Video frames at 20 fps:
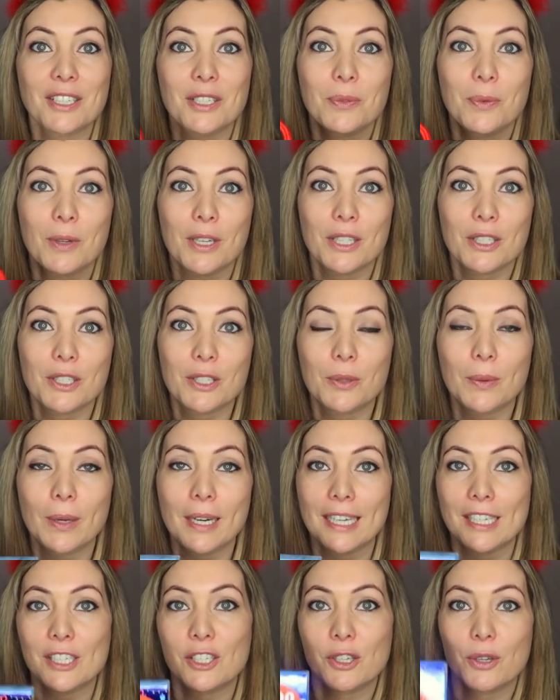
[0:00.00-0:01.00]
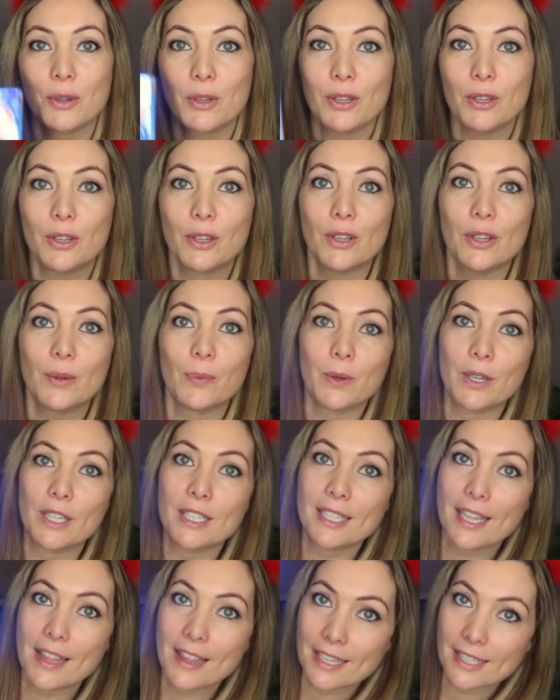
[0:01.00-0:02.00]
I just wanted to quickly show you
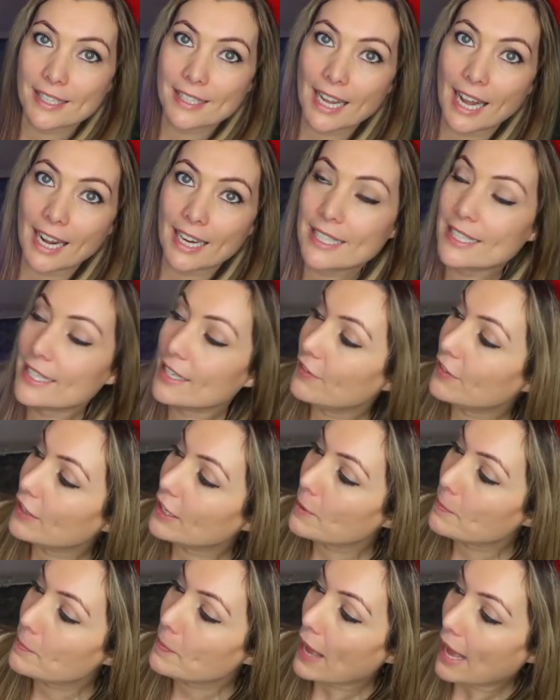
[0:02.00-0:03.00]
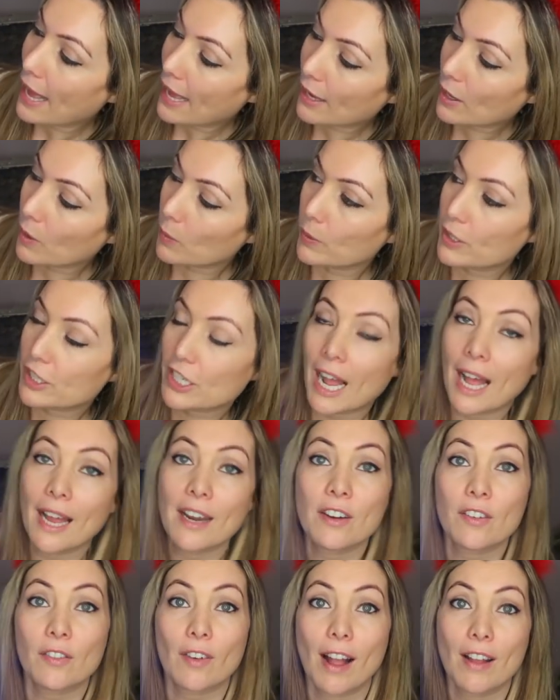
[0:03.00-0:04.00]
was this activity pack, which
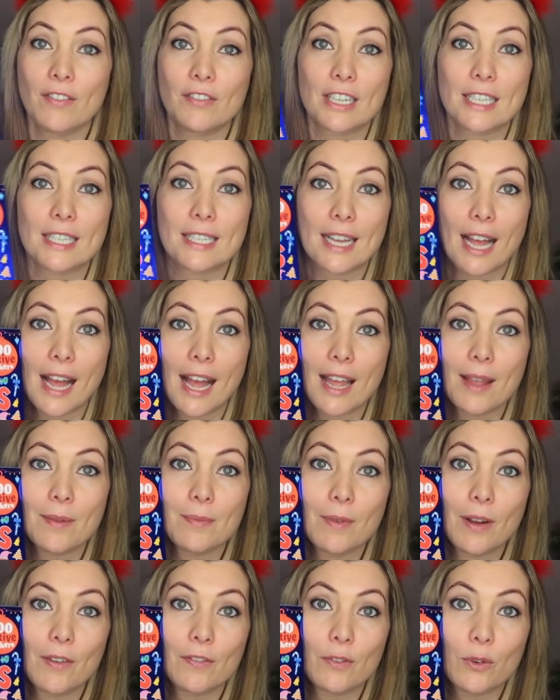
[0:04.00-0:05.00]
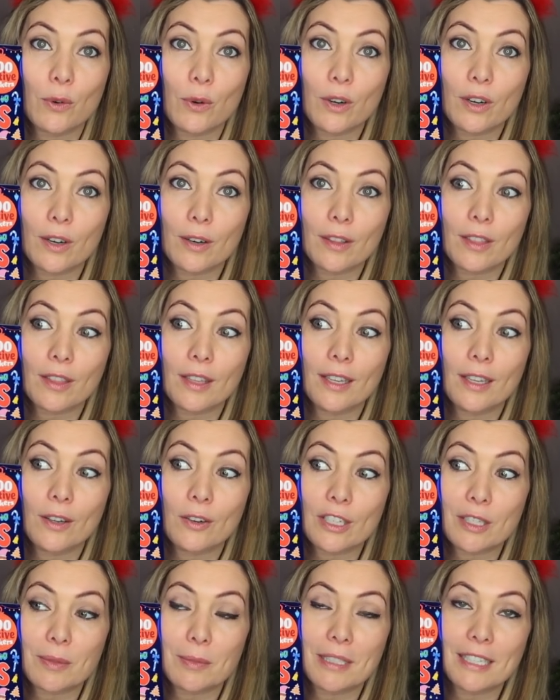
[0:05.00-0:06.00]
hadn't arrived in time for the
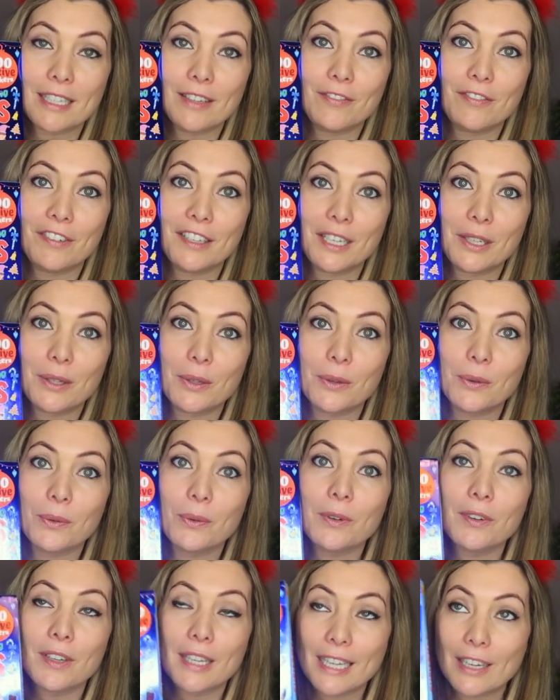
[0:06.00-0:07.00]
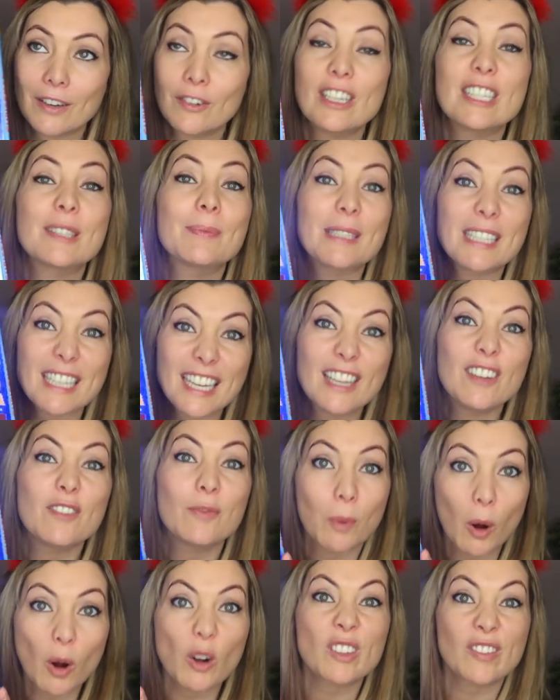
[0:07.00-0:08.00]
Christmas Eve video. Christmas
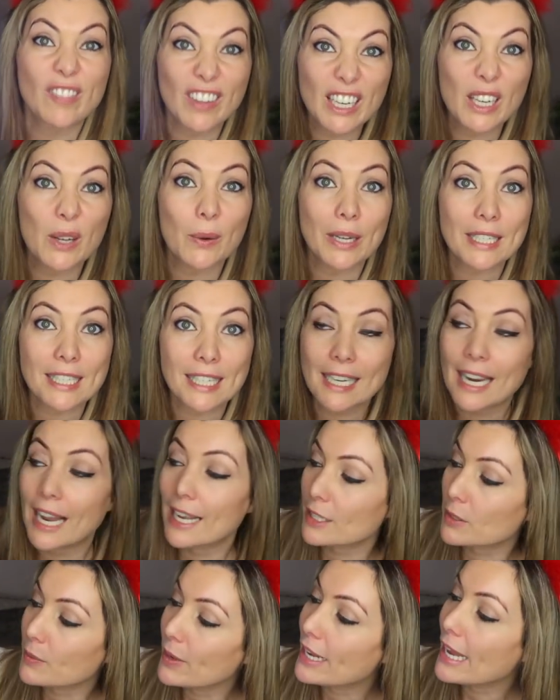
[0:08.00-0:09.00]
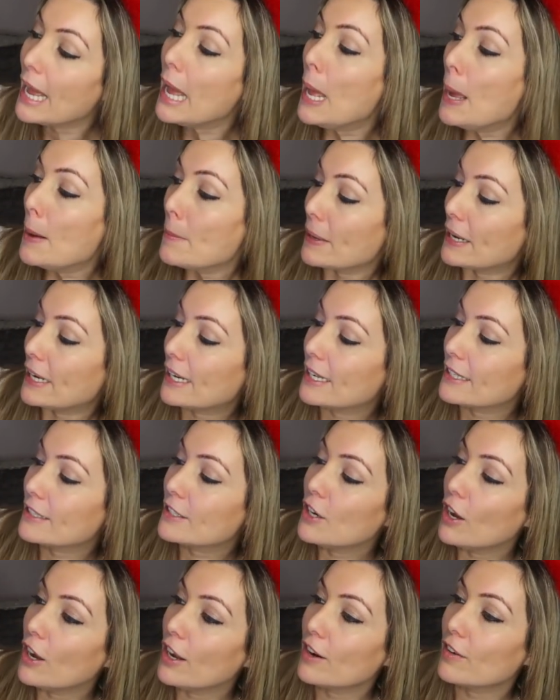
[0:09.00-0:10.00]
Eve box video I did last week, but it
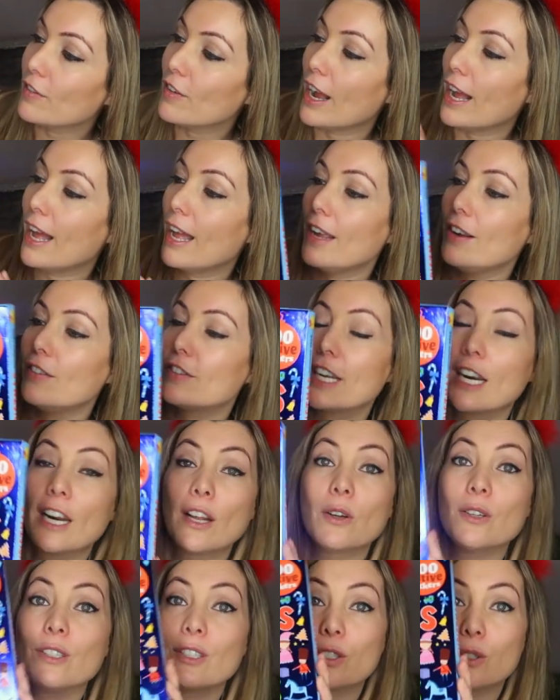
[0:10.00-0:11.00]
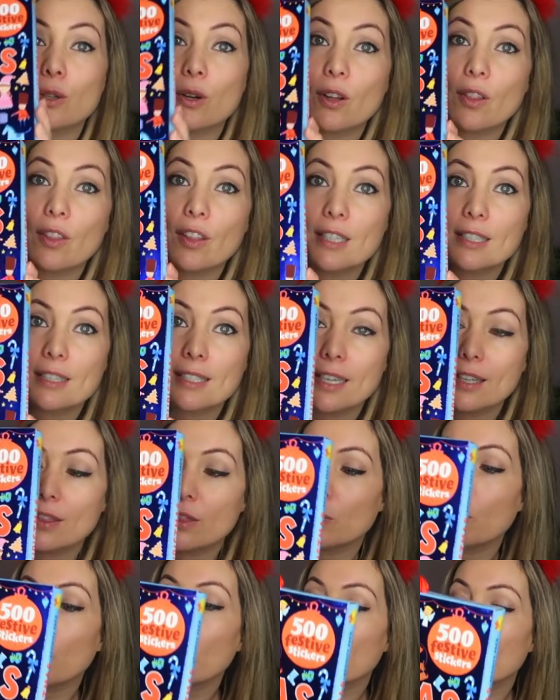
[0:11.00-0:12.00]
has now arrived, and I also got this
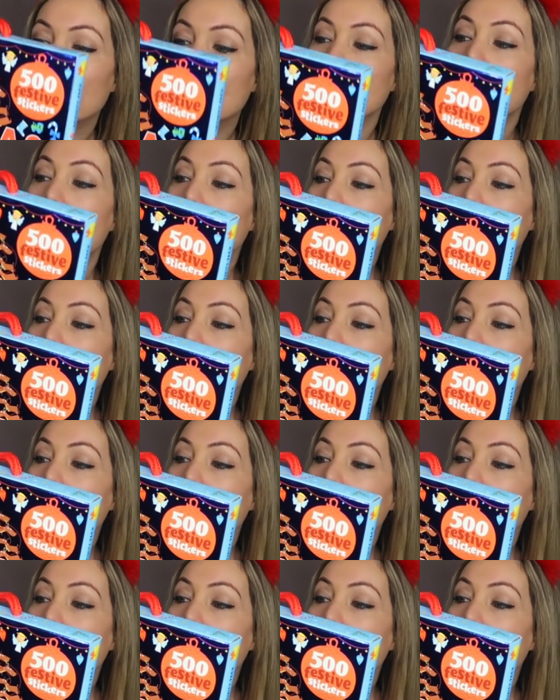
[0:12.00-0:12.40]
in the works,